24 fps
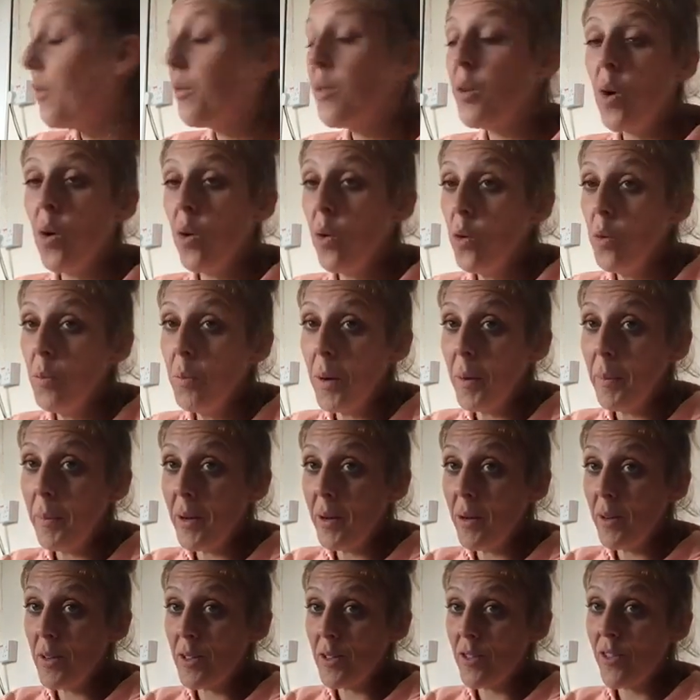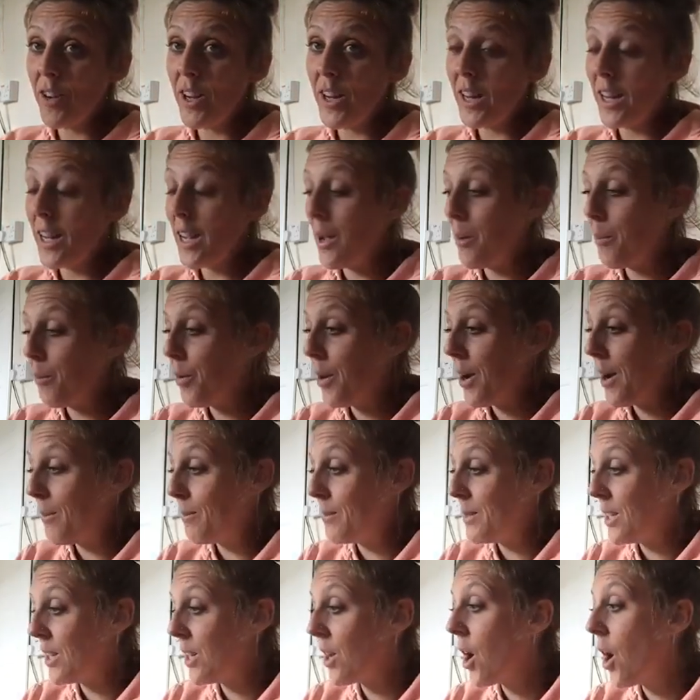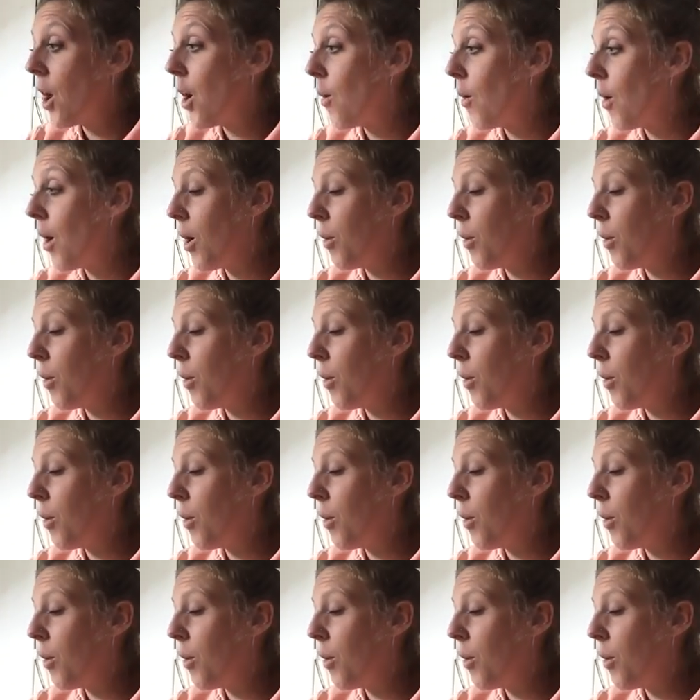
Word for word: I've got all my meals ready and prepped to go.